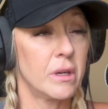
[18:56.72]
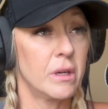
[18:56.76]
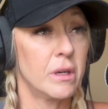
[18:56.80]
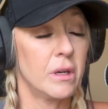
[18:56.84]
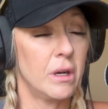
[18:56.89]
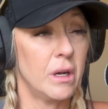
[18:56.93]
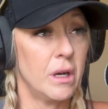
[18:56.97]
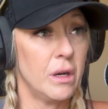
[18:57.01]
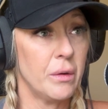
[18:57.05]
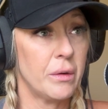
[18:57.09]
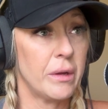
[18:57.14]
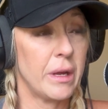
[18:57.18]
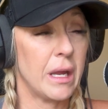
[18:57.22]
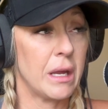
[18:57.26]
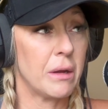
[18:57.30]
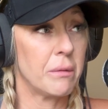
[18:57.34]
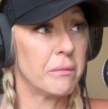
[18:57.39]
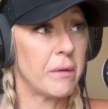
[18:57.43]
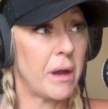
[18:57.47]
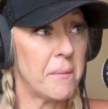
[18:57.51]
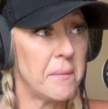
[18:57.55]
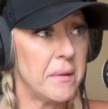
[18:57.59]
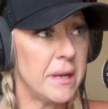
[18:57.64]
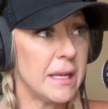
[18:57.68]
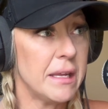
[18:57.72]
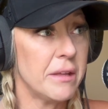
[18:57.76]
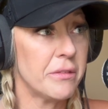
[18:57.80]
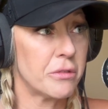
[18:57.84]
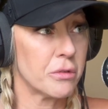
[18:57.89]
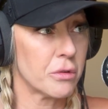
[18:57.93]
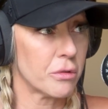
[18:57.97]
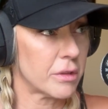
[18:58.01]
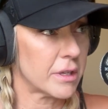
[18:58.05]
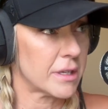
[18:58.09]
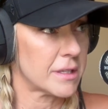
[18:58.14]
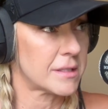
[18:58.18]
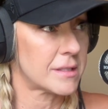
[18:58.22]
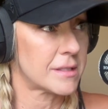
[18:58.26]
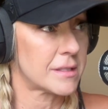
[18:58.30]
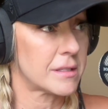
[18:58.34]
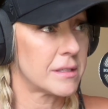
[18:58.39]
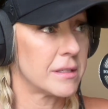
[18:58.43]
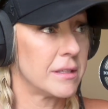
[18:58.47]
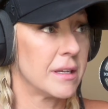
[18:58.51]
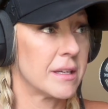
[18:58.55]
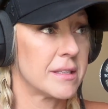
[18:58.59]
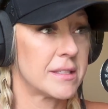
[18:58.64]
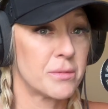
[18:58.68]
Okay, I'm going to get through
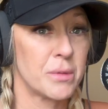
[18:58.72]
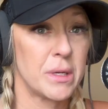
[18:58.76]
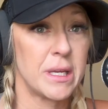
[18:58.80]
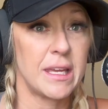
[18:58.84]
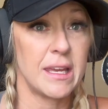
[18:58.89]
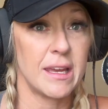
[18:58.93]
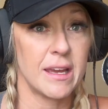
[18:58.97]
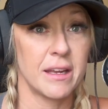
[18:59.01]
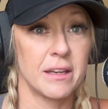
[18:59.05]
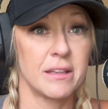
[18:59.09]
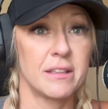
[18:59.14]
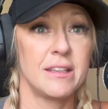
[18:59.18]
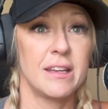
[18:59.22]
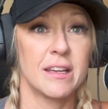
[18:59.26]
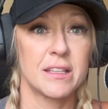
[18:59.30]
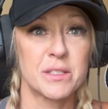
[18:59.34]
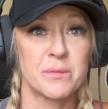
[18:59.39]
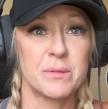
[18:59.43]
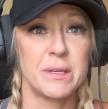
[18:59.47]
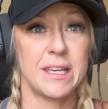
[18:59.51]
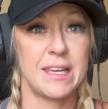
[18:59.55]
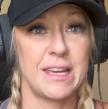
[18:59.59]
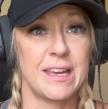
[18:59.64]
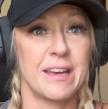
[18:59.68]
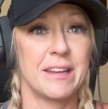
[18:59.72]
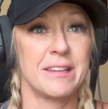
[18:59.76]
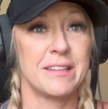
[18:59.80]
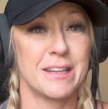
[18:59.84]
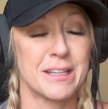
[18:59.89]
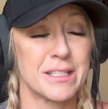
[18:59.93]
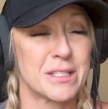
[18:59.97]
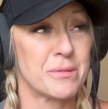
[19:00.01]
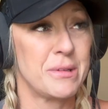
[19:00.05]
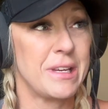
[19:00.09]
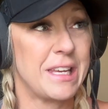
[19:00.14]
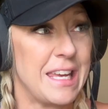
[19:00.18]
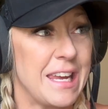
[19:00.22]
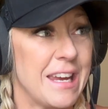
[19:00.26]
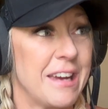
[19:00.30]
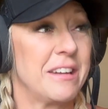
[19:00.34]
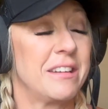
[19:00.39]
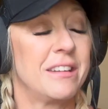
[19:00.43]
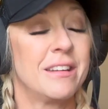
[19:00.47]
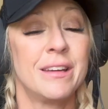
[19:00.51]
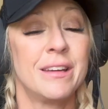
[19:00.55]
this. Yes, we can. Yes, we can. Yes, we can.